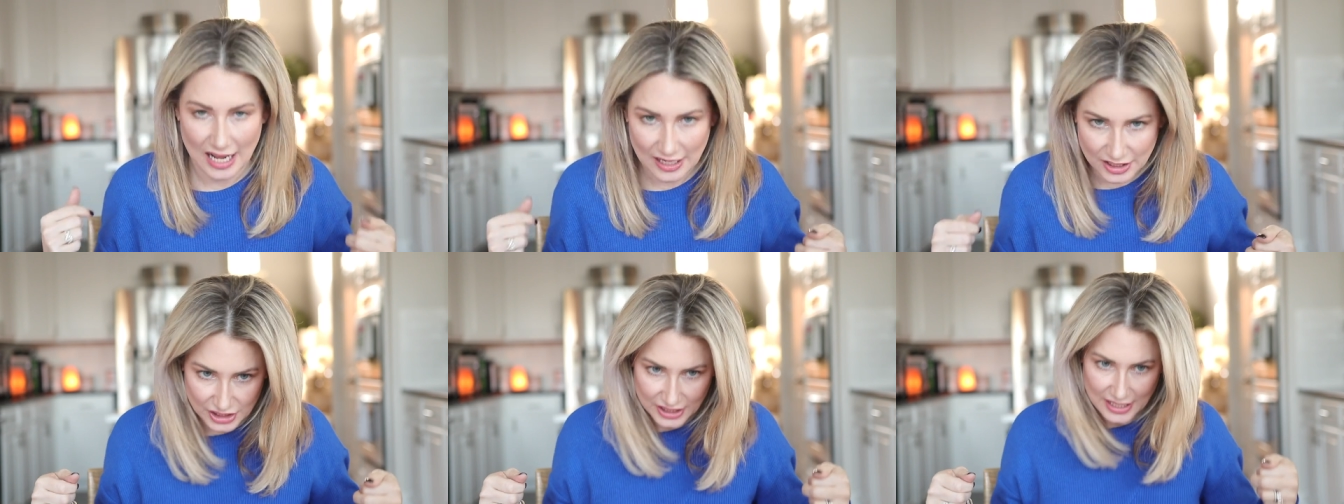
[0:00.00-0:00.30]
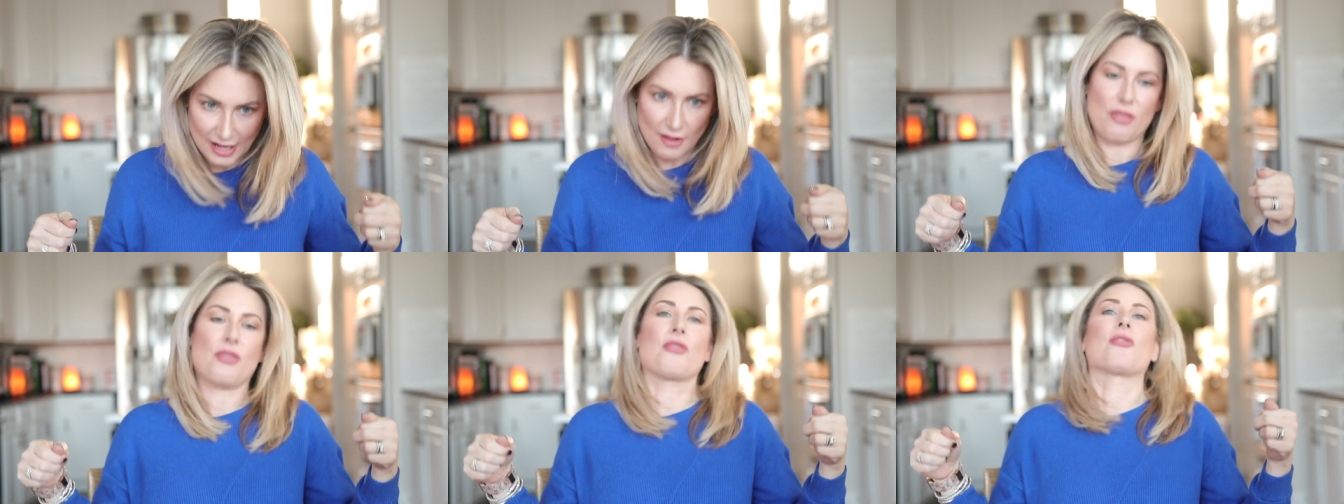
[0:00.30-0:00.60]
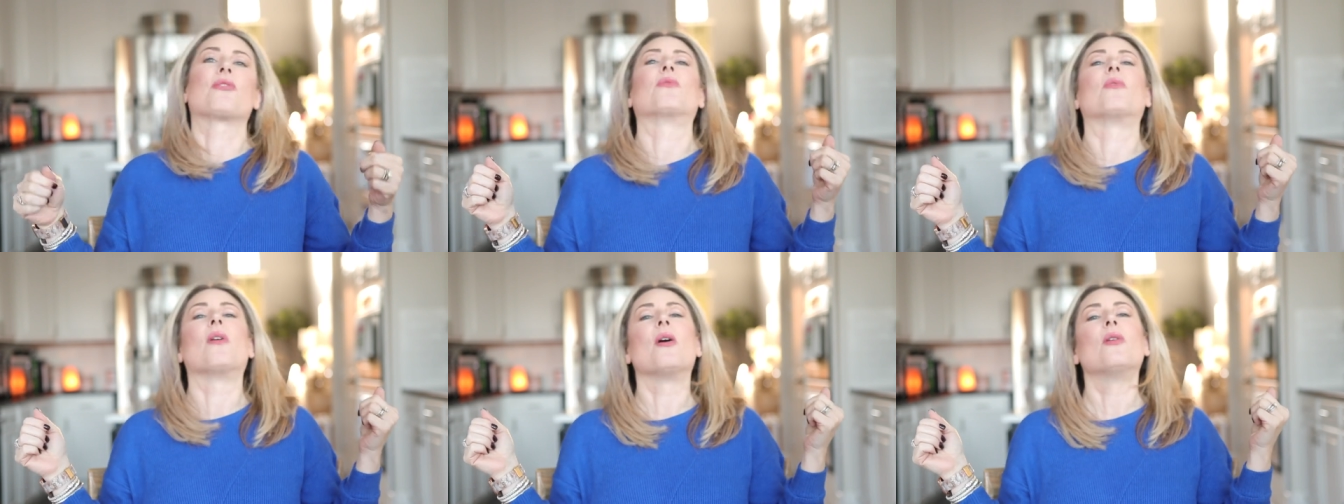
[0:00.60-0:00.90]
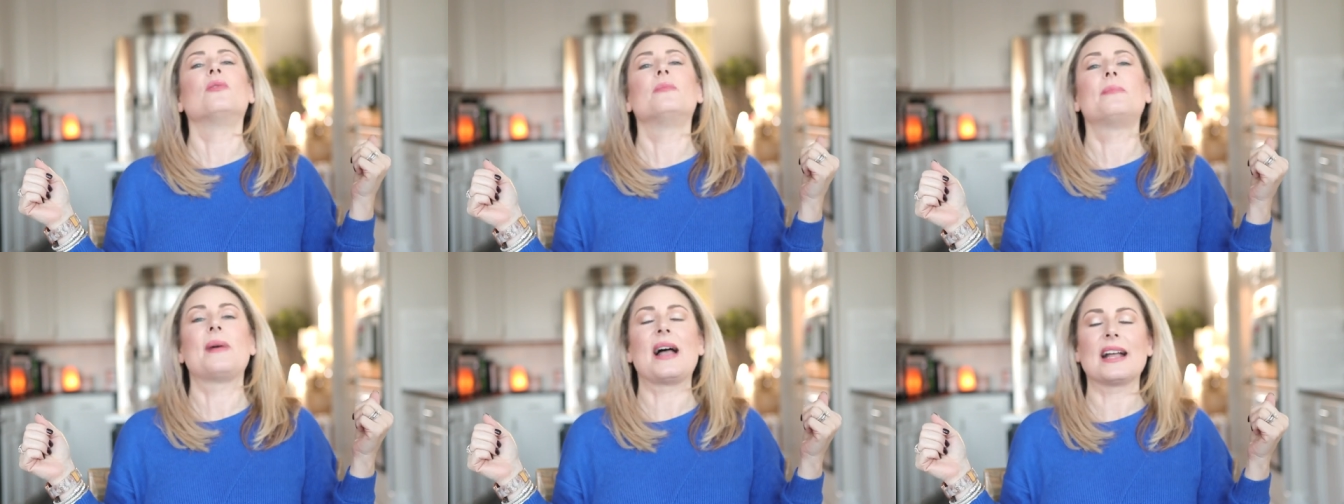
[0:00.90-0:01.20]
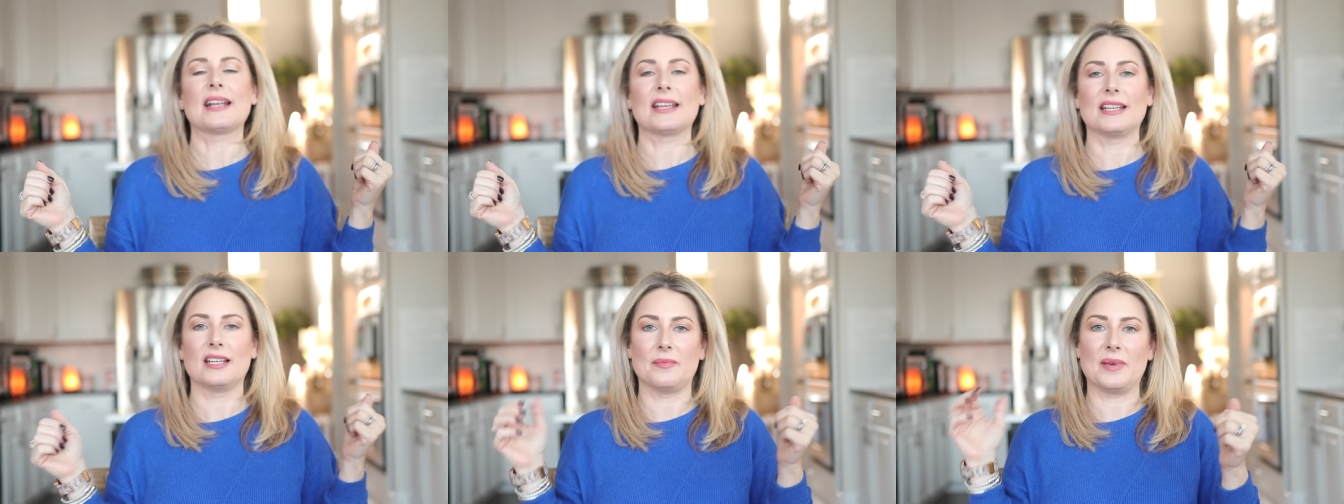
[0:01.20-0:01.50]
I just got thrown
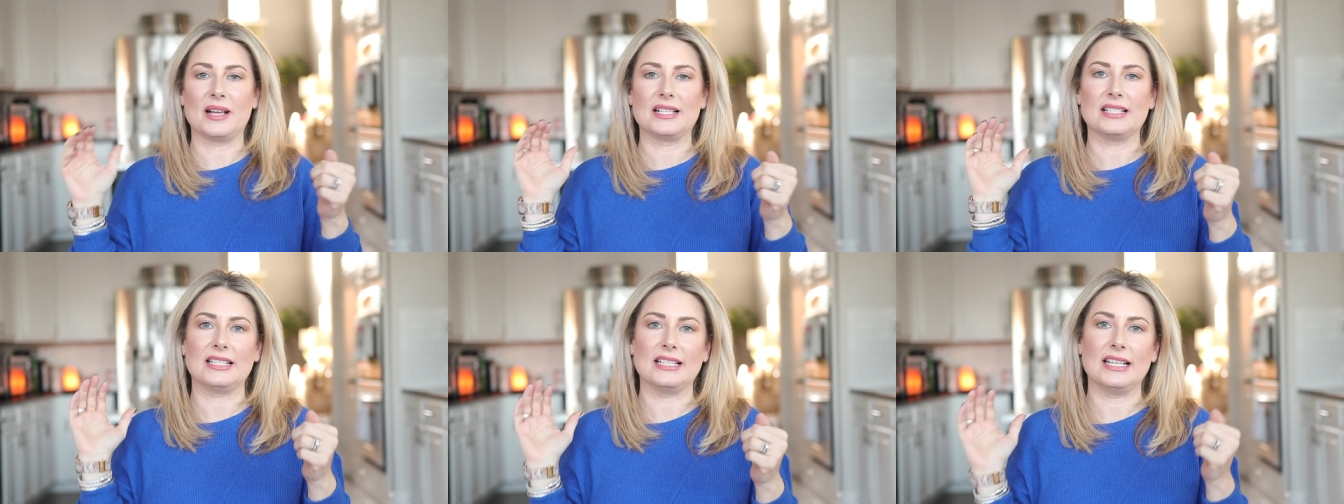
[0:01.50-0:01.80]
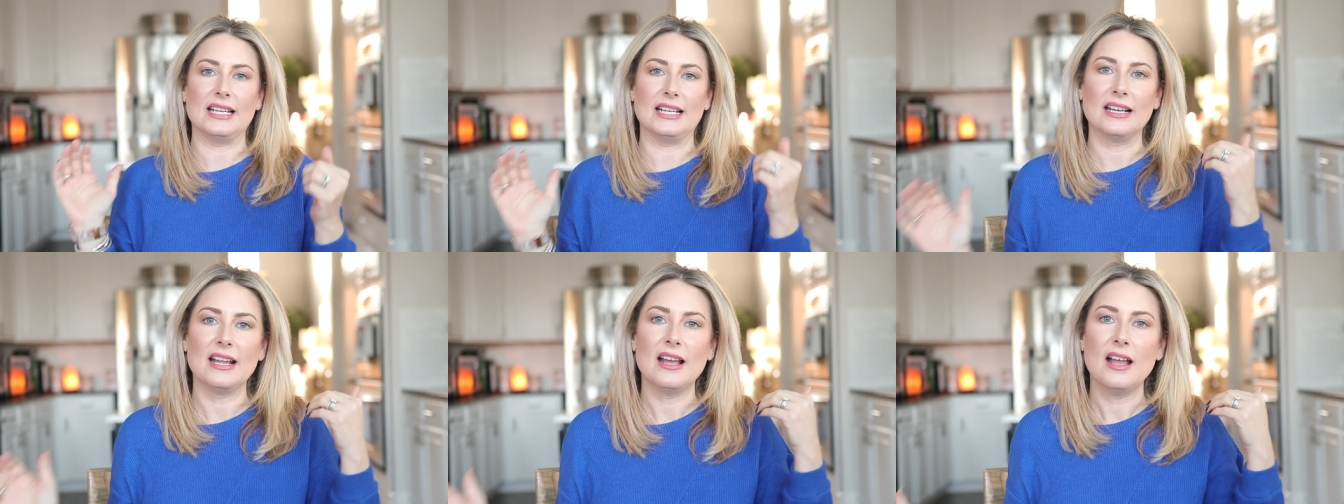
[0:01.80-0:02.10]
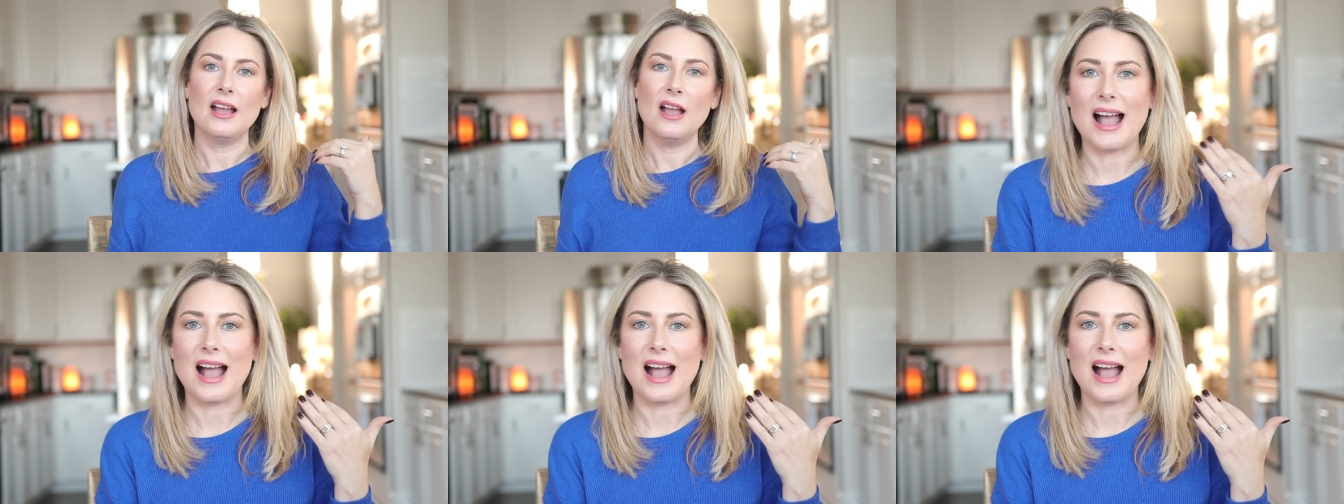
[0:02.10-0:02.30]
back into my seat.